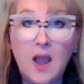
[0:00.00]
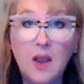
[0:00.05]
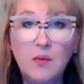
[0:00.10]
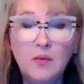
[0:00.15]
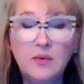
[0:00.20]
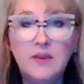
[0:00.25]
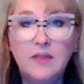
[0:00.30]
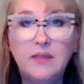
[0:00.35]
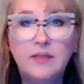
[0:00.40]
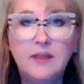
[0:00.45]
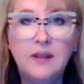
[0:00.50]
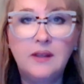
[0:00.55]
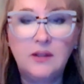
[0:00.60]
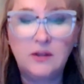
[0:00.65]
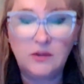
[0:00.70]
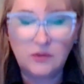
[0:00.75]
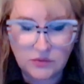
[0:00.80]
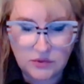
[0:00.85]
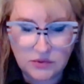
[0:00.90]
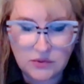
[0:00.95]
I want to
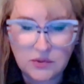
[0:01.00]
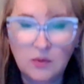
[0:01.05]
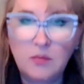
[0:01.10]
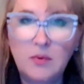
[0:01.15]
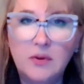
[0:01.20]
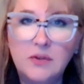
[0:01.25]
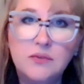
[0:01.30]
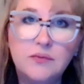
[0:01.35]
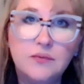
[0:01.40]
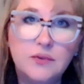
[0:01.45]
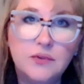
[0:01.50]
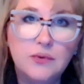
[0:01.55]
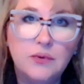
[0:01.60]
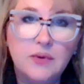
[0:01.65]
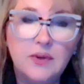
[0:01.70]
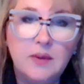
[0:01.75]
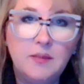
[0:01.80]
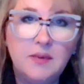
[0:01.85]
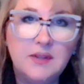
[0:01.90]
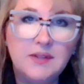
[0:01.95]
thank you so much
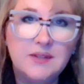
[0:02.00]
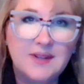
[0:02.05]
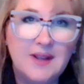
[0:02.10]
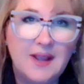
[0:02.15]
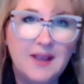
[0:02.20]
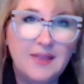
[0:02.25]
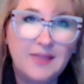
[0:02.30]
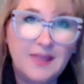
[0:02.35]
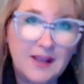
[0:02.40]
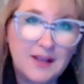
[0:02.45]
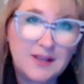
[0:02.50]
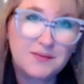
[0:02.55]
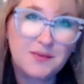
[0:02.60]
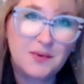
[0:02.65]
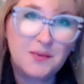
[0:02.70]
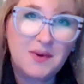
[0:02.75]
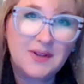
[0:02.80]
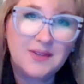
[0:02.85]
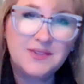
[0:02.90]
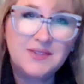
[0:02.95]
for joining me today.
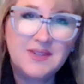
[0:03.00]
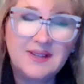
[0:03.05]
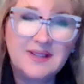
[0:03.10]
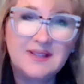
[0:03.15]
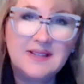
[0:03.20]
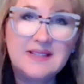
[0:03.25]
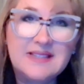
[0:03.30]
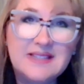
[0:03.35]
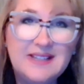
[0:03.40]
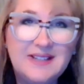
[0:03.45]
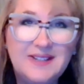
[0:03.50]
Thanks for watching.